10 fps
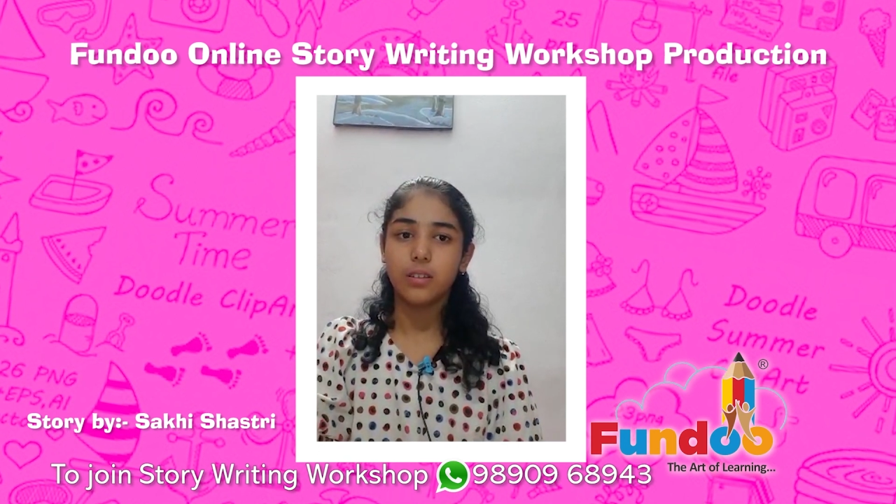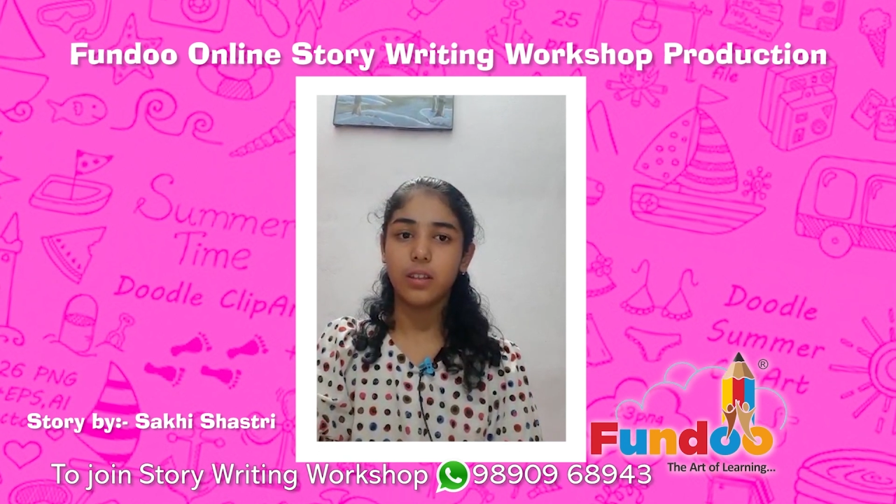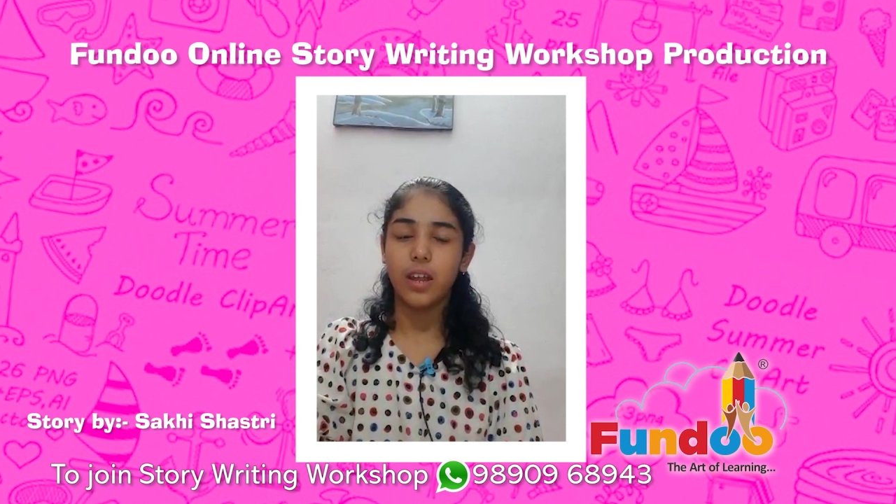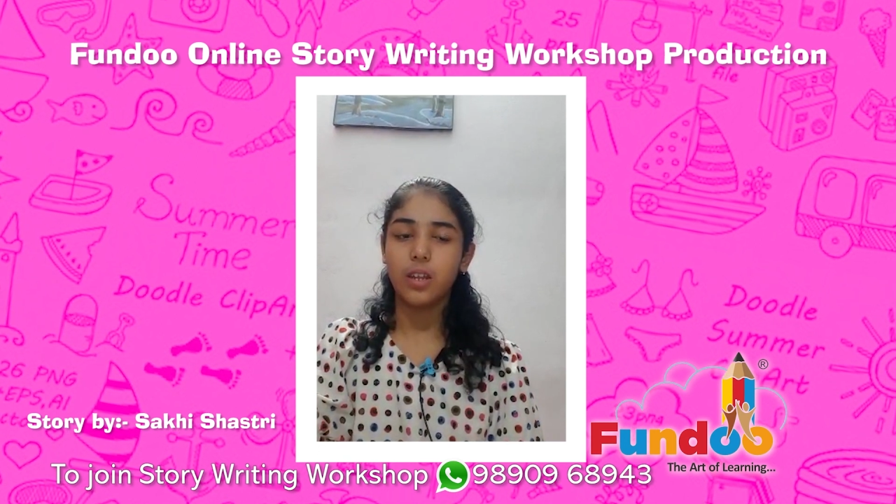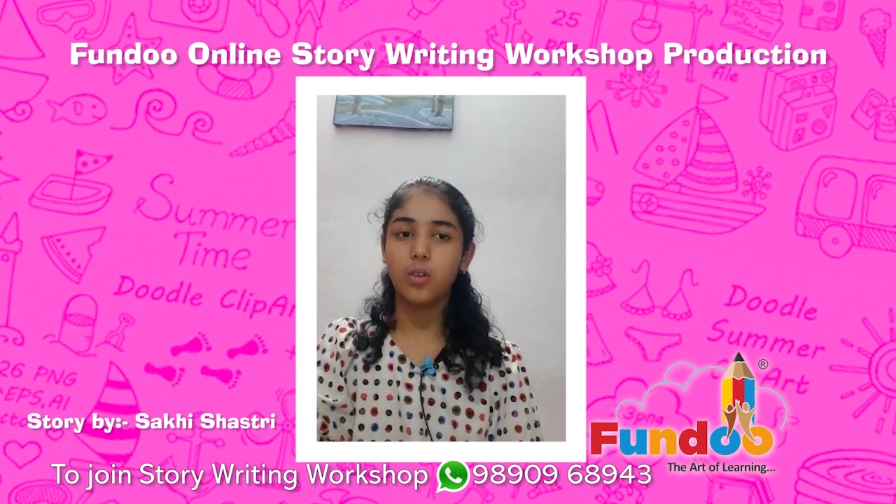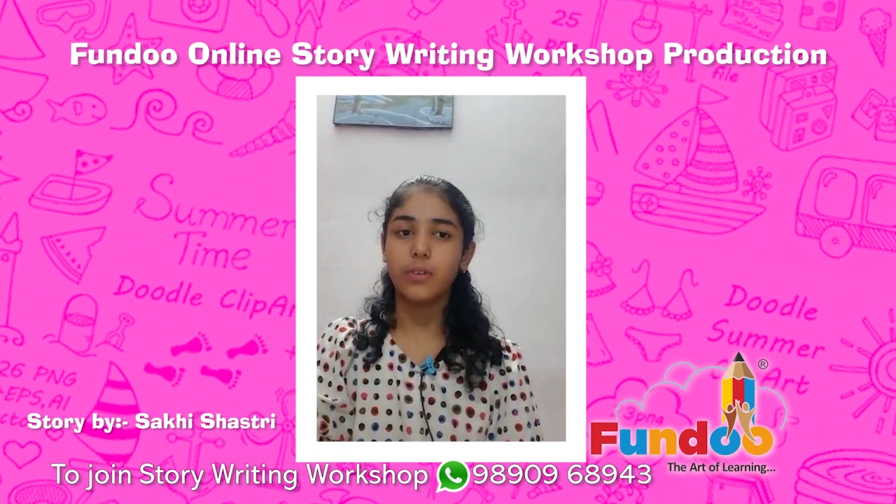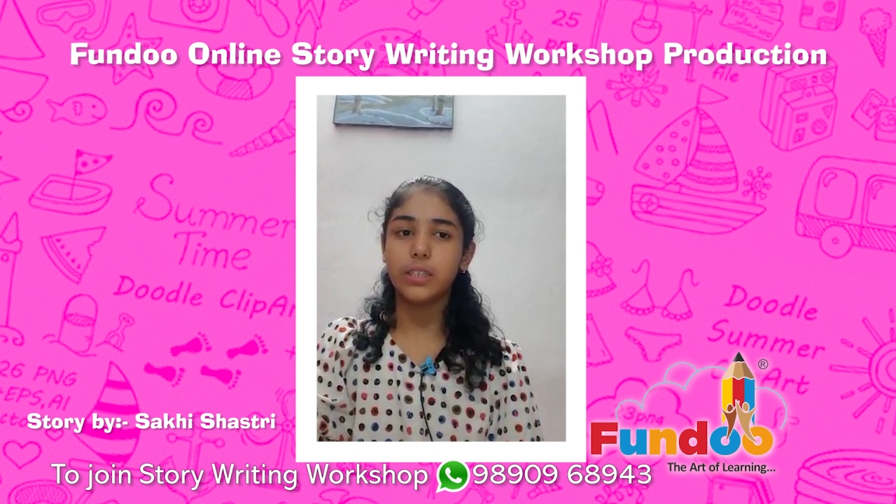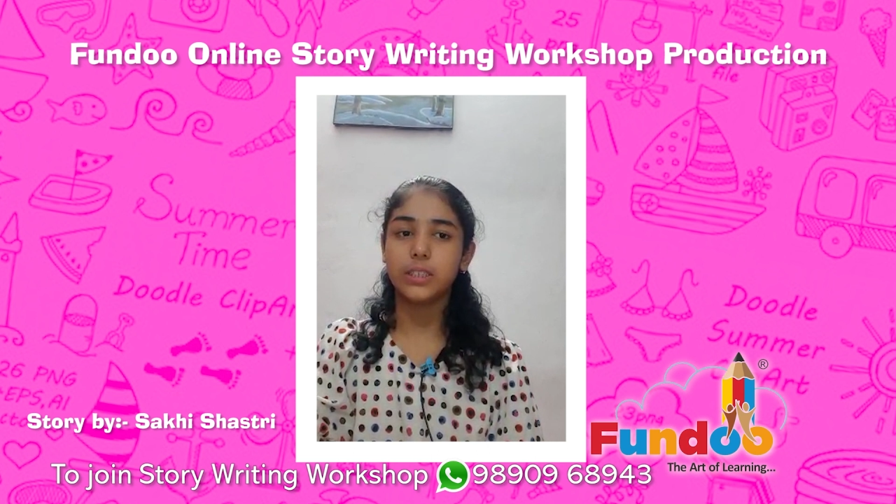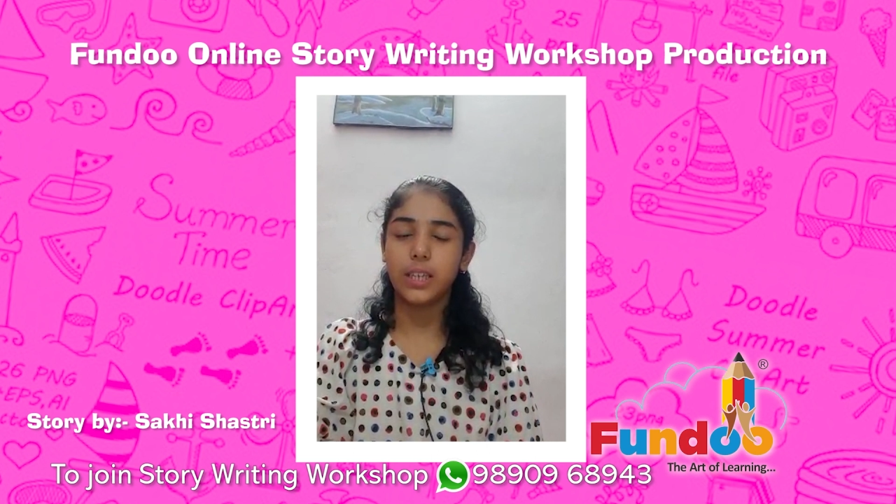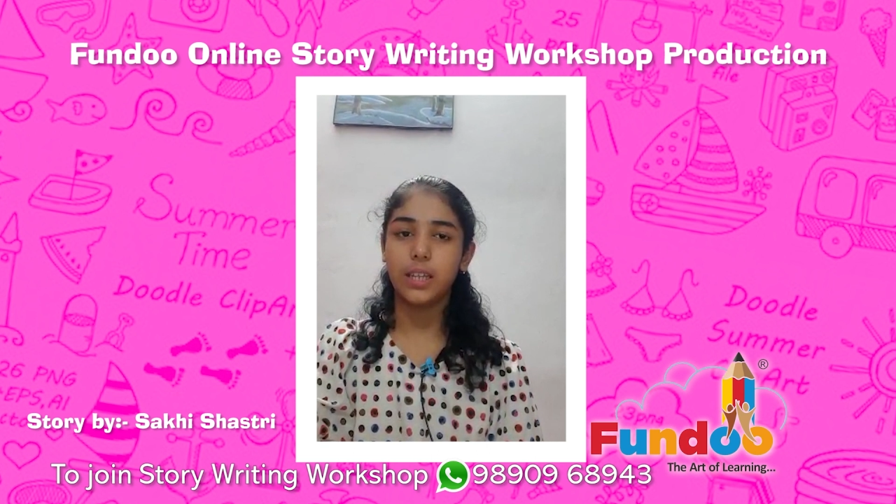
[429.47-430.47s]
There you
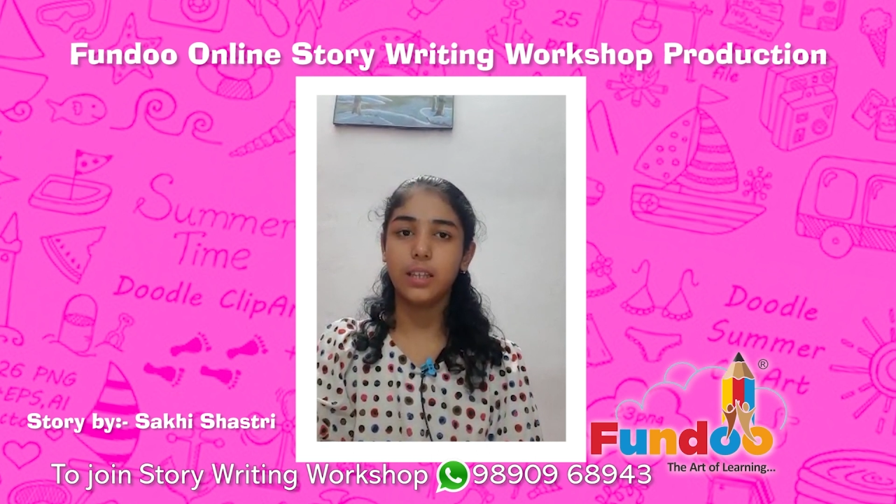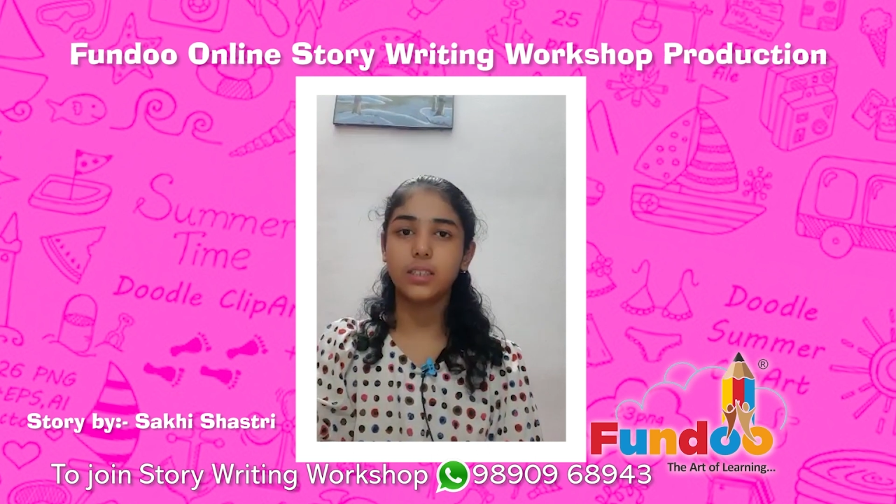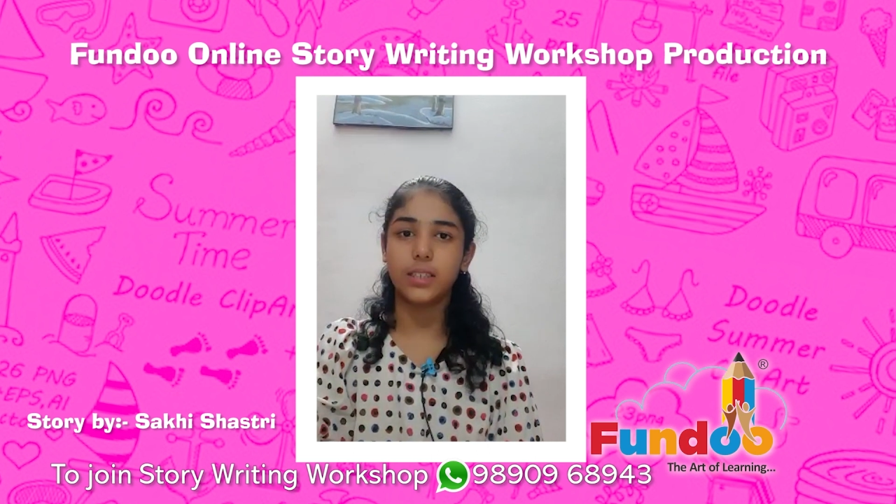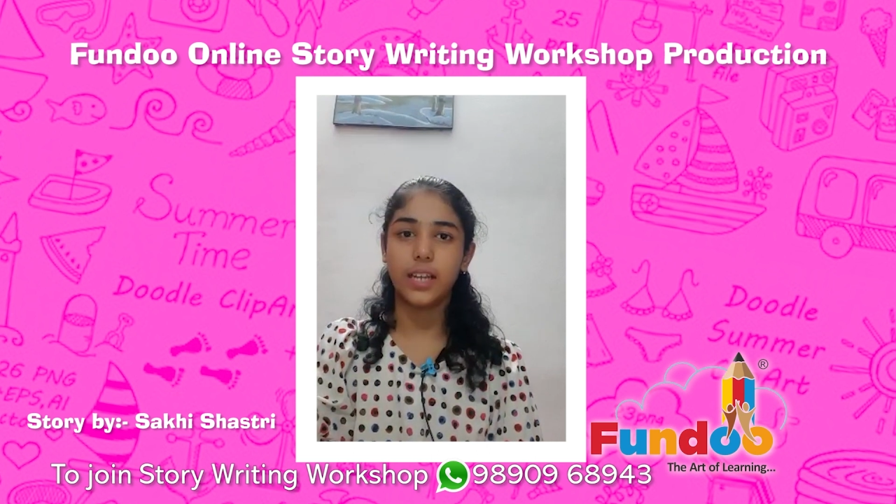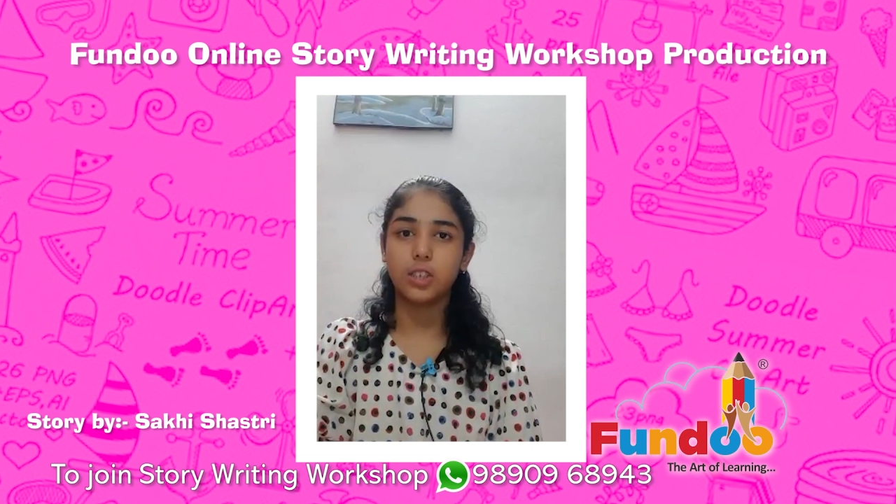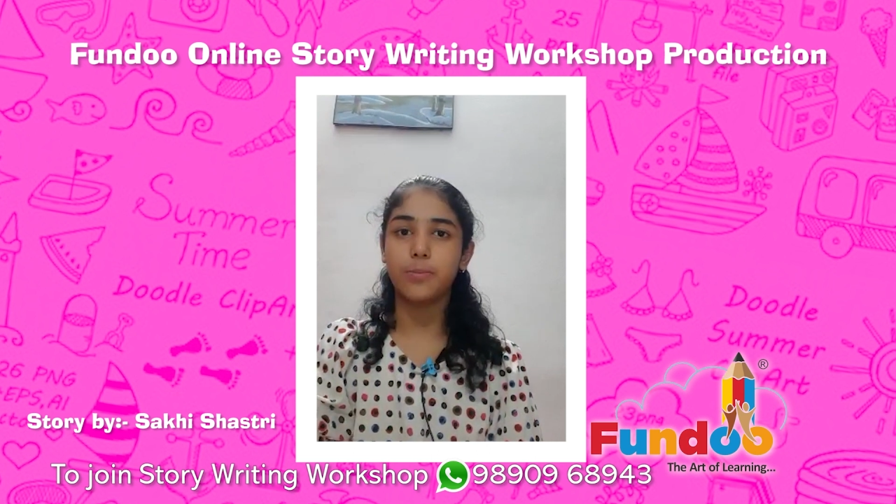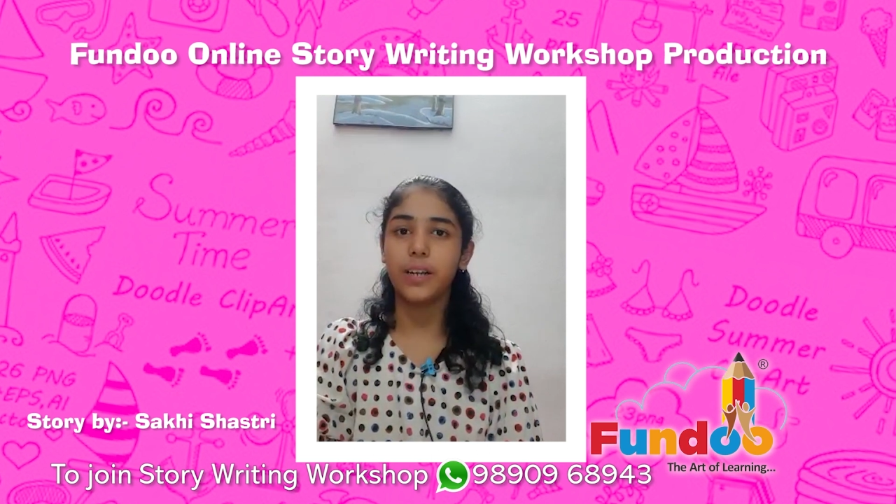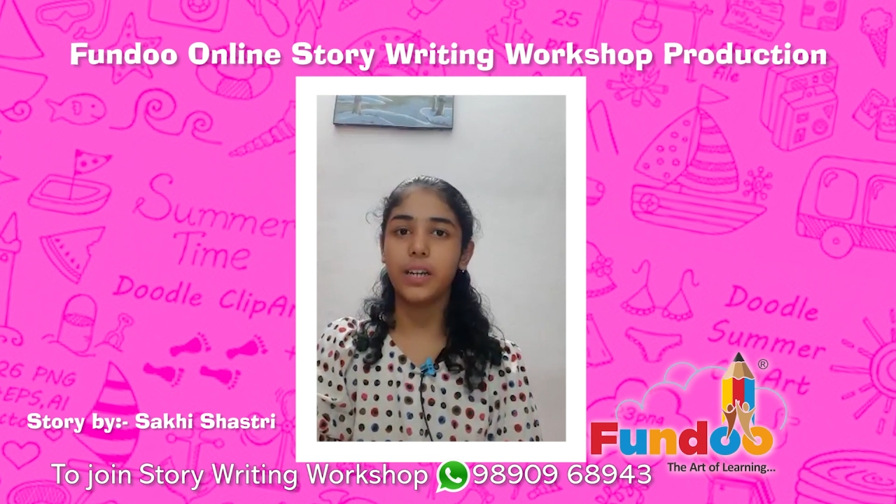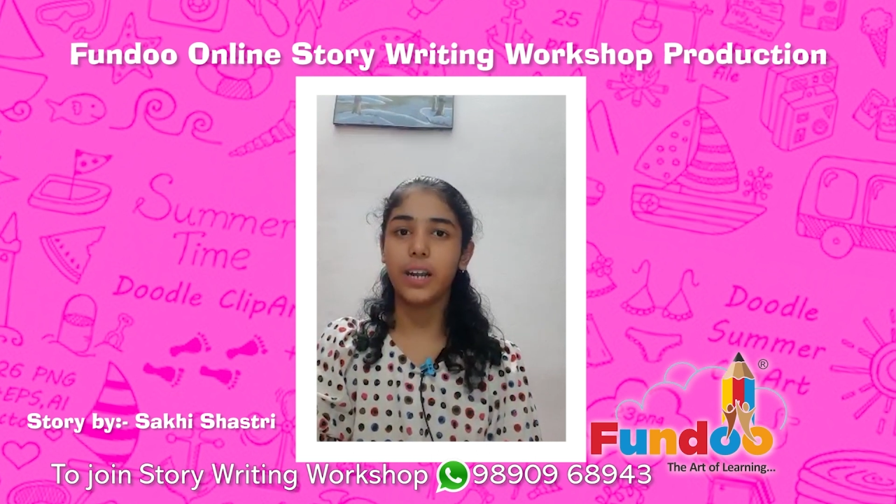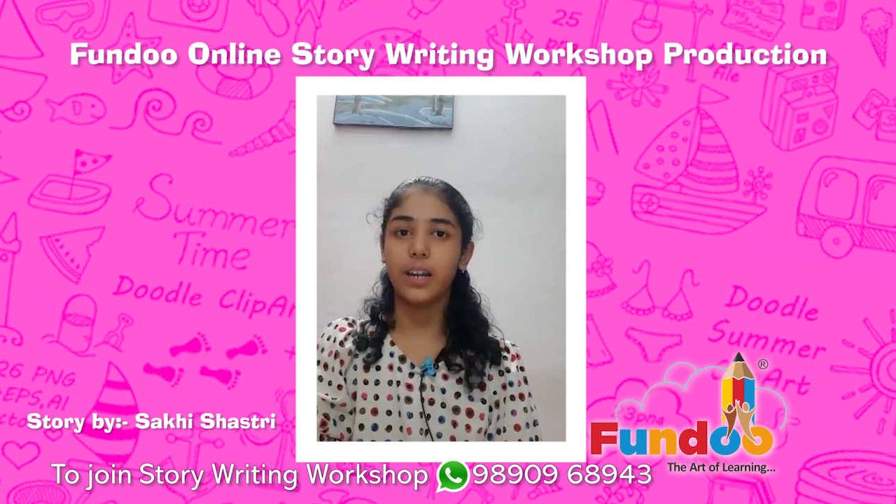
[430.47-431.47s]
will see the sage
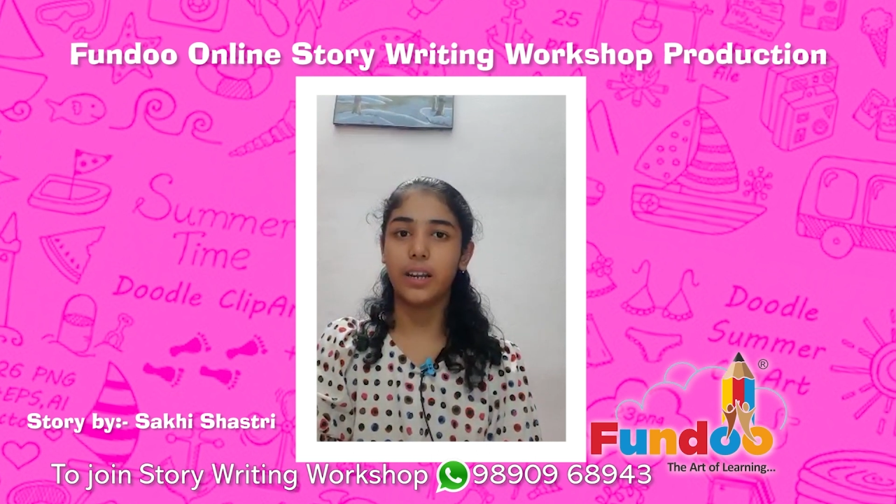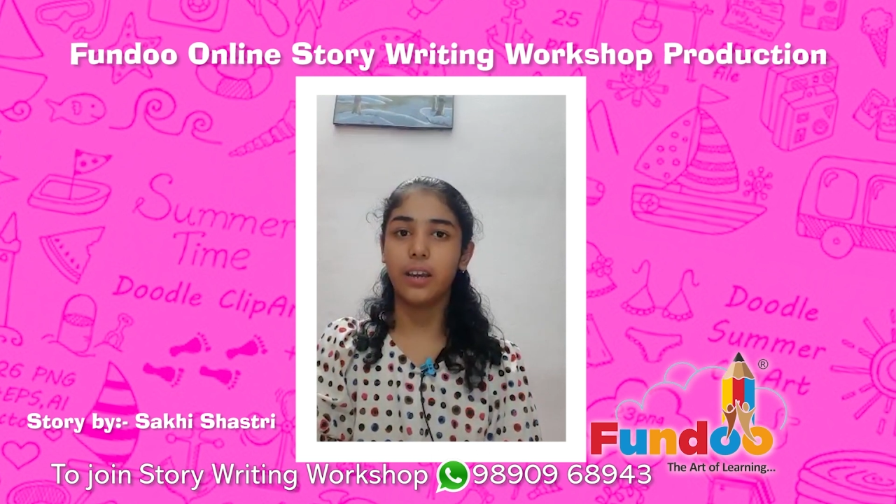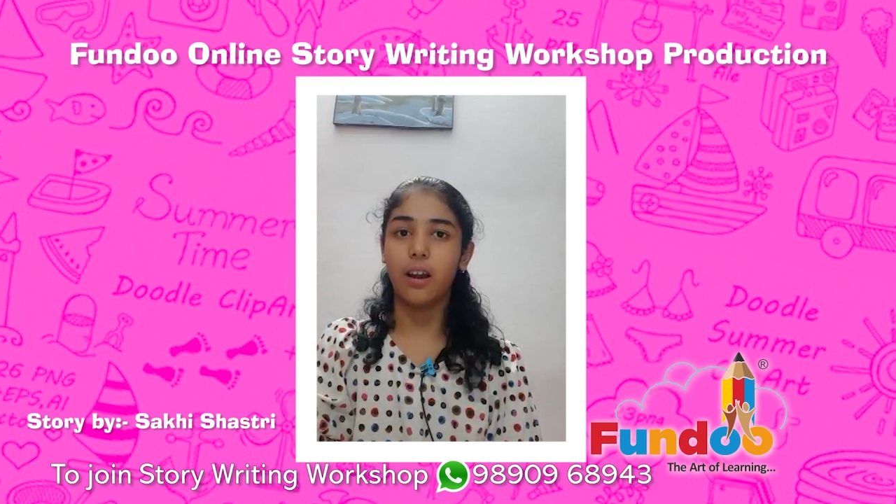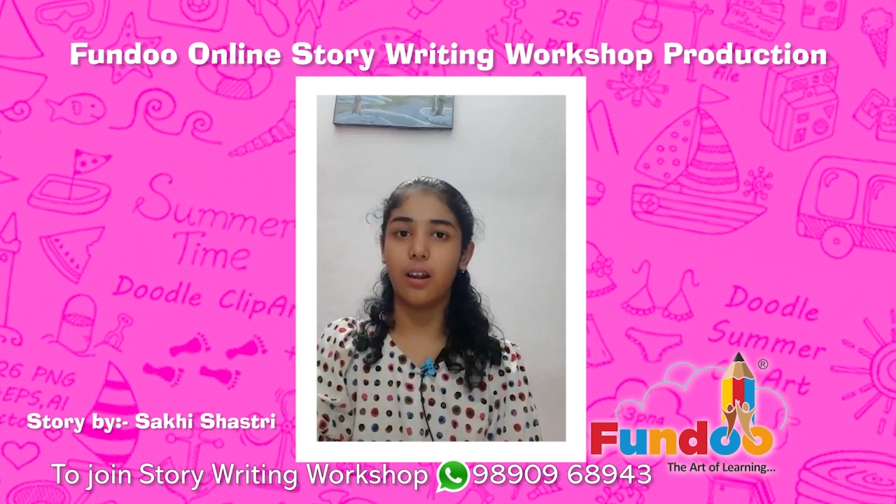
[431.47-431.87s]
meditating